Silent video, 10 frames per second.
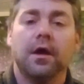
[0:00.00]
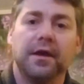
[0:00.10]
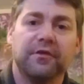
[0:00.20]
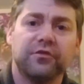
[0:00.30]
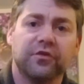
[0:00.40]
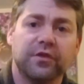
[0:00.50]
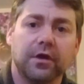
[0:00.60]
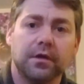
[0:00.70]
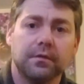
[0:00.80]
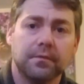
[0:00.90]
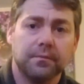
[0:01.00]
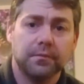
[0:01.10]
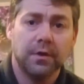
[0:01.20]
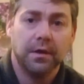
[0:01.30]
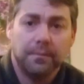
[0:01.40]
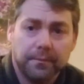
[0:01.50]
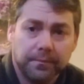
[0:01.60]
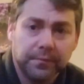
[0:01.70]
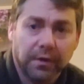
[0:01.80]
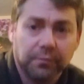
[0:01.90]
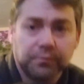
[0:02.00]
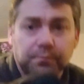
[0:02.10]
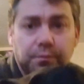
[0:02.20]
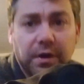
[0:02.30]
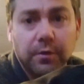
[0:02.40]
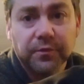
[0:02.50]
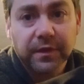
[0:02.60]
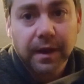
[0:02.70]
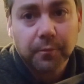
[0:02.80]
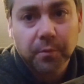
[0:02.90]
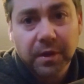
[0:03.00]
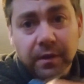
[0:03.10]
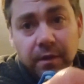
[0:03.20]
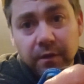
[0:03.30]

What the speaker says: And it's just a, I'll bring it up to the camera a bit,